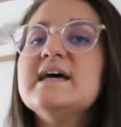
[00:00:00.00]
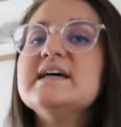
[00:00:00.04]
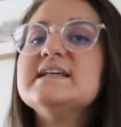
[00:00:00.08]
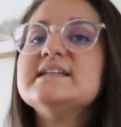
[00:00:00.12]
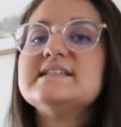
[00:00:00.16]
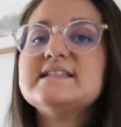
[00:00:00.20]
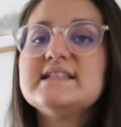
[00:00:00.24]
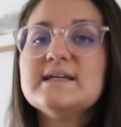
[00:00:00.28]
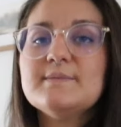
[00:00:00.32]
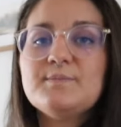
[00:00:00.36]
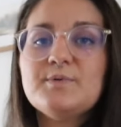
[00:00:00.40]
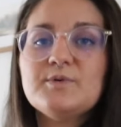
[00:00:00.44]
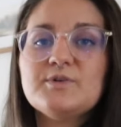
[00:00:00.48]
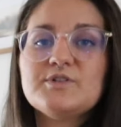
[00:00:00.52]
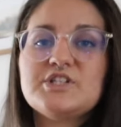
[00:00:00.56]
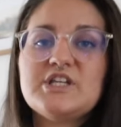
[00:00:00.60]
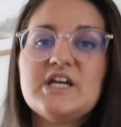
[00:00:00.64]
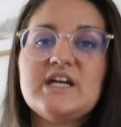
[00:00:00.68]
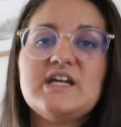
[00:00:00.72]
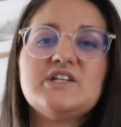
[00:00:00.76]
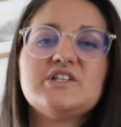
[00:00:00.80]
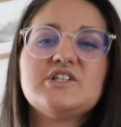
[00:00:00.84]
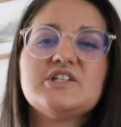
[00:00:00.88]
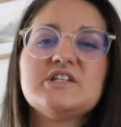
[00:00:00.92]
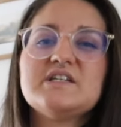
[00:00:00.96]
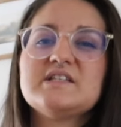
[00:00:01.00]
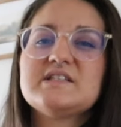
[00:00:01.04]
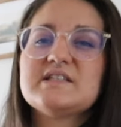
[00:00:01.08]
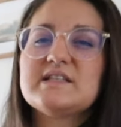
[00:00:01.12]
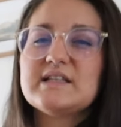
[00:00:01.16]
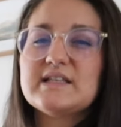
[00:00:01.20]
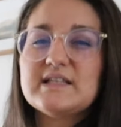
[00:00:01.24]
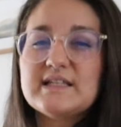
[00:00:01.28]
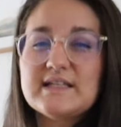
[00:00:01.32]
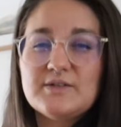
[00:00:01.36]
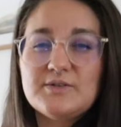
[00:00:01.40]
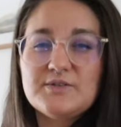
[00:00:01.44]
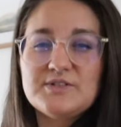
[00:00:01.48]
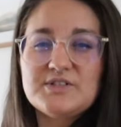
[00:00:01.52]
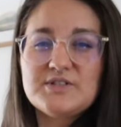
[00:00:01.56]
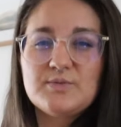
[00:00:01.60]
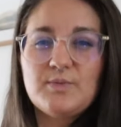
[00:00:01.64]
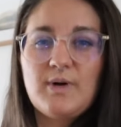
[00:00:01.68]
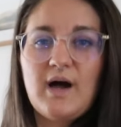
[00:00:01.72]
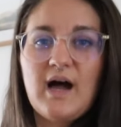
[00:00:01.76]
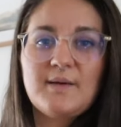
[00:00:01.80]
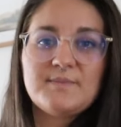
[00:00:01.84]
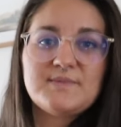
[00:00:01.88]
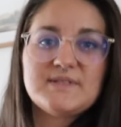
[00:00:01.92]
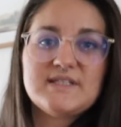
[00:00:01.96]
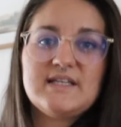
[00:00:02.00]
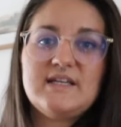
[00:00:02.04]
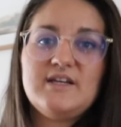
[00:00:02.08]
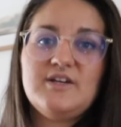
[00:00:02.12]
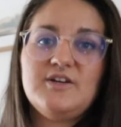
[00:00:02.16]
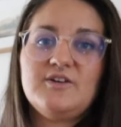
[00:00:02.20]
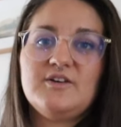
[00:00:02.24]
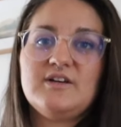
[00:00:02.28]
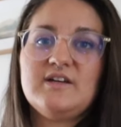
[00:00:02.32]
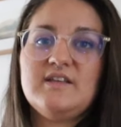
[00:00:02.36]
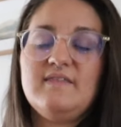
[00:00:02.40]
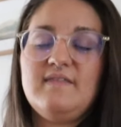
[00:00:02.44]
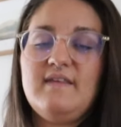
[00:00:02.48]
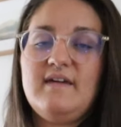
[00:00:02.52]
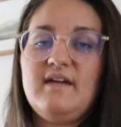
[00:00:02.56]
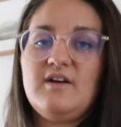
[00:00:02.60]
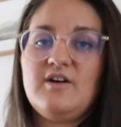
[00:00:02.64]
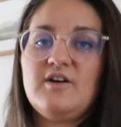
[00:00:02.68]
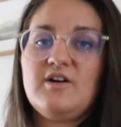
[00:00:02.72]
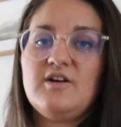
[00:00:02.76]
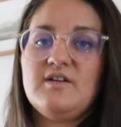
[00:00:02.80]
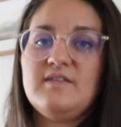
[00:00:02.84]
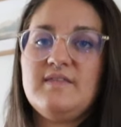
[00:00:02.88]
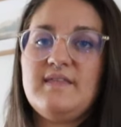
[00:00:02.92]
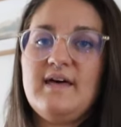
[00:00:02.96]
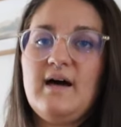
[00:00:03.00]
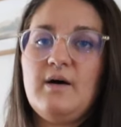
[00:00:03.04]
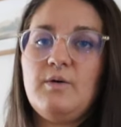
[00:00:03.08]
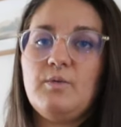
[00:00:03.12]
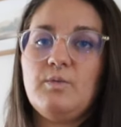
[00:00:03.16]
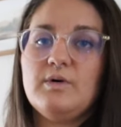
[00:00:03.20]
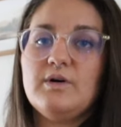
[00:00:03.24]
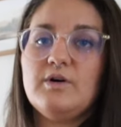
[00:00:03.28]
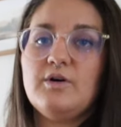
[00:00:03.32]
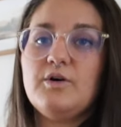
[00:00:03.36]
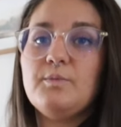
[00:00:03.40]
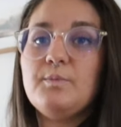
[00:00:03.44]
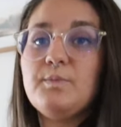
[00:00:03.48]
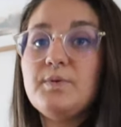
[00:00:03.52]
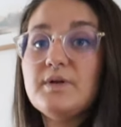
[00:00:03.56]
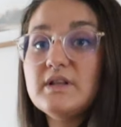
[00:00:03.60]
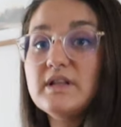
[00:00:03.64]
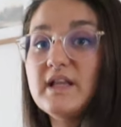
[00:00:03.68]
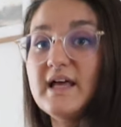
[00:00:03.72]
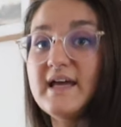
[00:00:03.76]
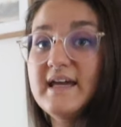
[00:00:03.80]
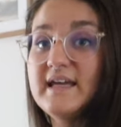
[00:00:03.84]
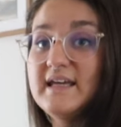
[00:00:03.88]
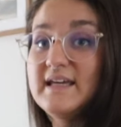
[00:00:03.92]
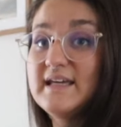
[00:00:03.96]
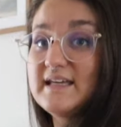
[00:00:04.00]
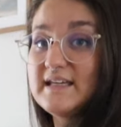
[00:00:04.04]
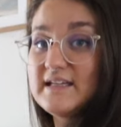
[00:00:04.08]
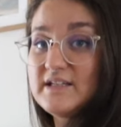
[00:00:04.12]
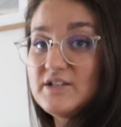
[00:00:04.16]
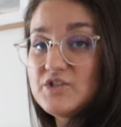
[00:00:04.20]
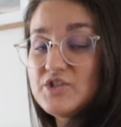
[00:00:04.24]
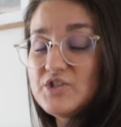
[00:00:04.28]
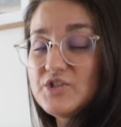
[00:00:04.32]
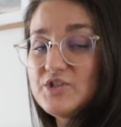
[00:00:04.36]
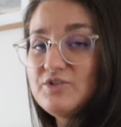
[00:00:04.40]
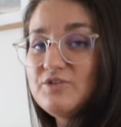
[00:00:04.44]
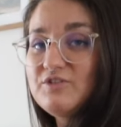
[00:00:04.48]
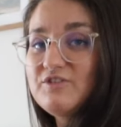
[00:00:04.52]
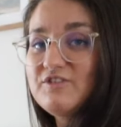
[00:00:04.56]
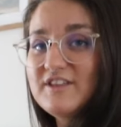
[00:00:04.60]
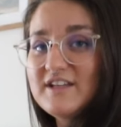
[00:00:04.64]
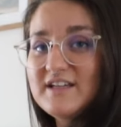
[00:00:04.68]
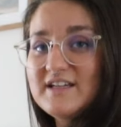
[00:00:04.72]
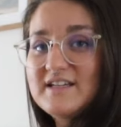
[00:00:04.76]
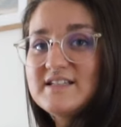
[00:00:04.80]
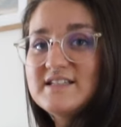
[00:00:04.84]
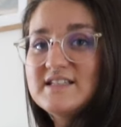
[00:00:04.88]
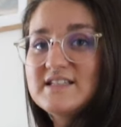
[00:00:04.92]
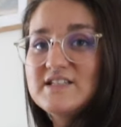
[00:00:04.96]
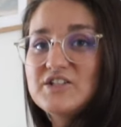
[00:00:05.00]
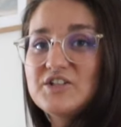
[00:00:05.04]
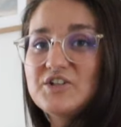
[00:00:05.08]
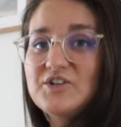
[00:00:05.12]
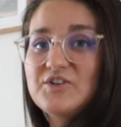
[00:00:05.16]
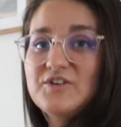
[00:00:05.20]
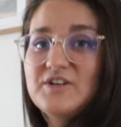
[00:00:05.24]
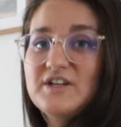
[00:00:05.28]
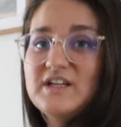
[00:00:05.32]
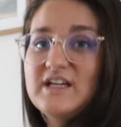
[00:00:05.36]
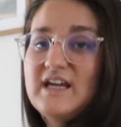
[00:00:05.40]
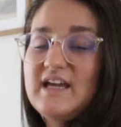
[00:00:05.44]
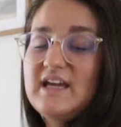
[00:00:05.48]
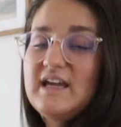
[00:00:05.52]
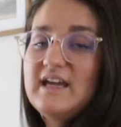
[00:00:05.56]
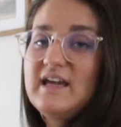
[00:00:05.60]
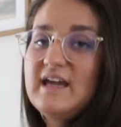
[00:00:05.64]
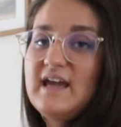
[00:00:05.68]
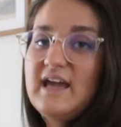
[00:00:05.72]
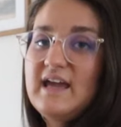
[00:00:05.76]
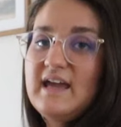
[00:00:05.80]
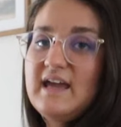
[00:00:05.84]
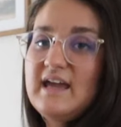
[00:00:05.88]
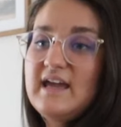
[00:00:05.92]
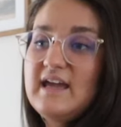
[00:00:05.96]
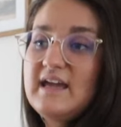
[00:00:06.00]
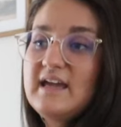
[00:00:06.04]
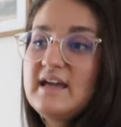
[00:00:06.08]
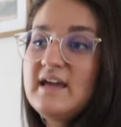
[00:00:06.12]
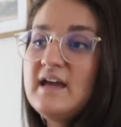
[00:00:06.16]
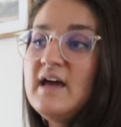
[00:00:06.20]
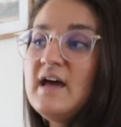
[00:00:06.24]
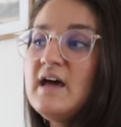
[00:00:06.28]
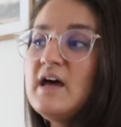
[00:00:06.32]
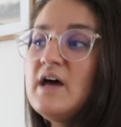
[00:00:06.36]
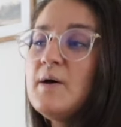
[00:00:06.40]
simple changes, little swaps here and there that will play into this to create a